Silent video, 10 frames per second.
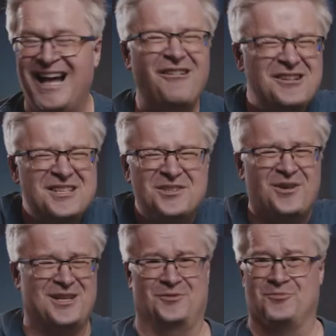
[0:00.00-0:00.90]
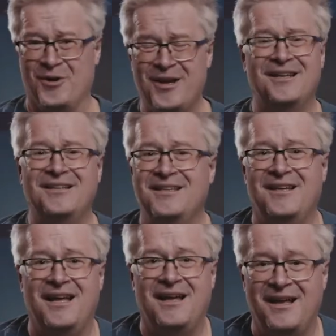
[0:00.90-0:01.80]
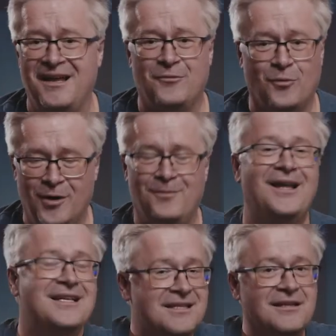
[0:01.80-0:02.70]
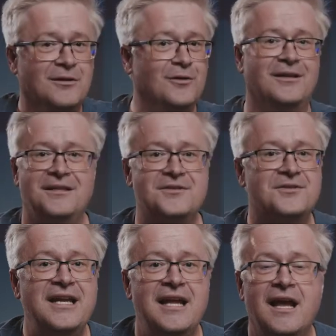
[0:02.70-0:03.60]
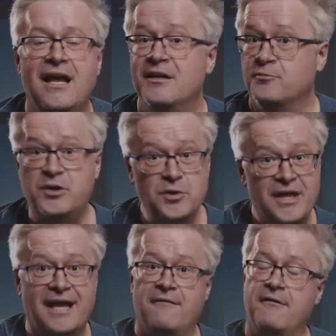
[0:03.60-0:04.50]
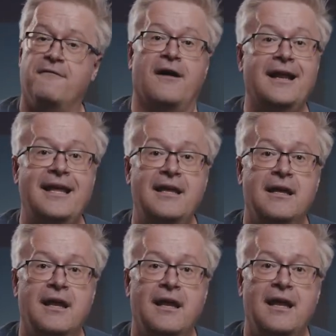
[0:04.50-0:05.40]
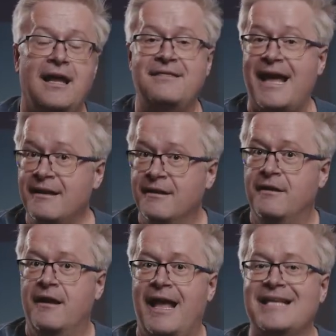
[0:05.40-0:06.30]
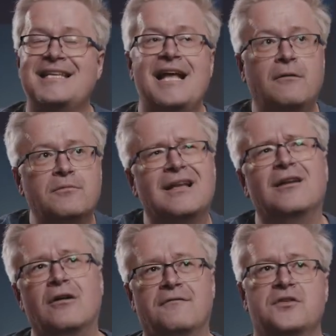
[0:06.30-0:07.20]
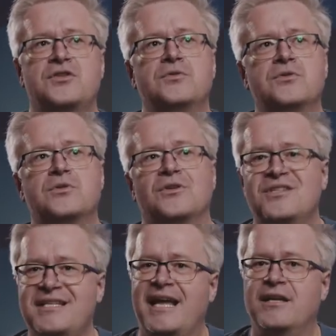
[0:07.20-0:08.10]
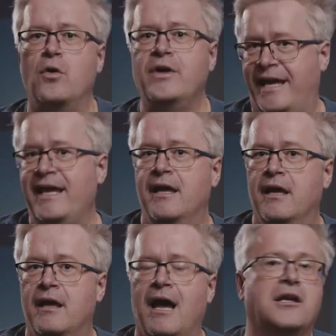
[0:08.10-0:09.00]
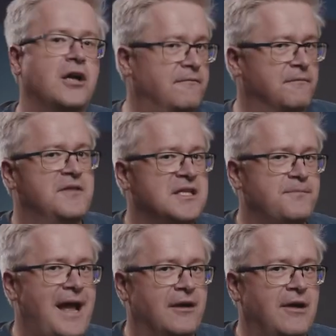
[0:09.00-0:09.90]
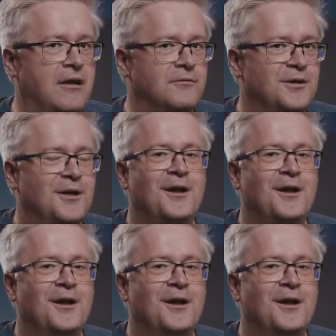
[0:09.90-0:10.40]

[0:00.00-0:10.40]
how is it to actually work in, an, uh, in a workplace in the local industry. We do that every Friday and that has helped a lot of our students to understand, okay, I come from this background,